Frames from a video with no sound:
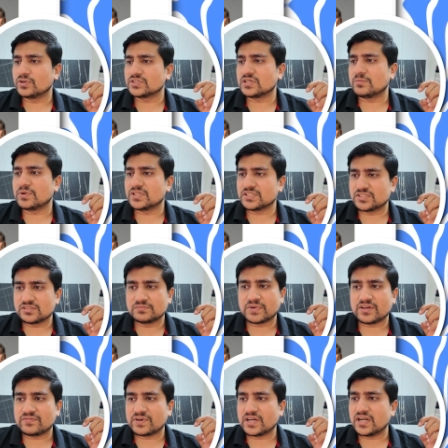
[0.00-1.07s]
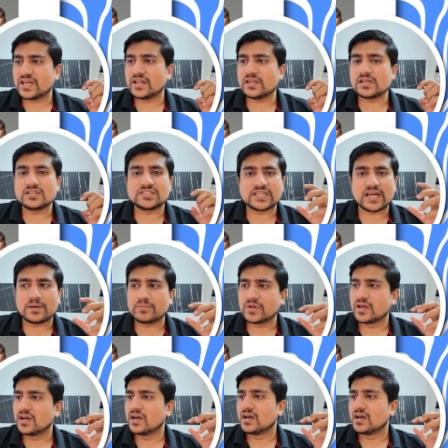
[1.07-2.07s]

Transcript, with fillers: For example, this is my friend Daniel Chan.